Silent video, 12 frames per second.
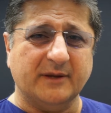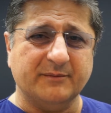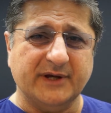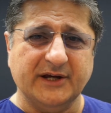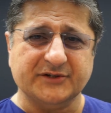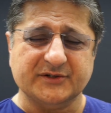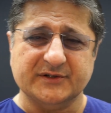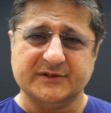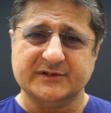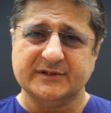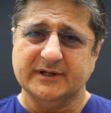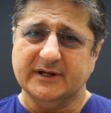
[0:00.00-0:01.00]
our
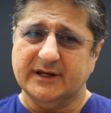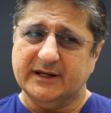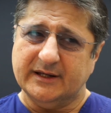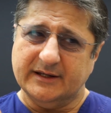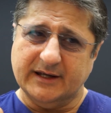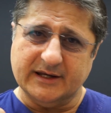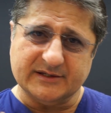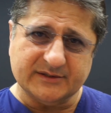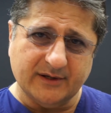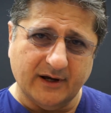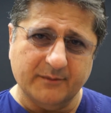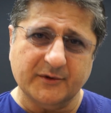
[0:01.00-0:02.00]
patients as
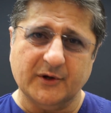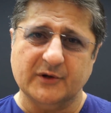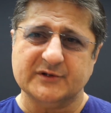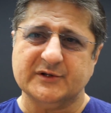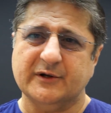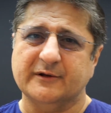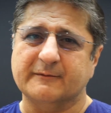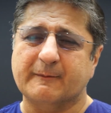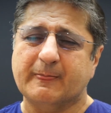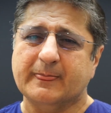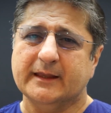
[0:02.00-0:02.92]
time goes on.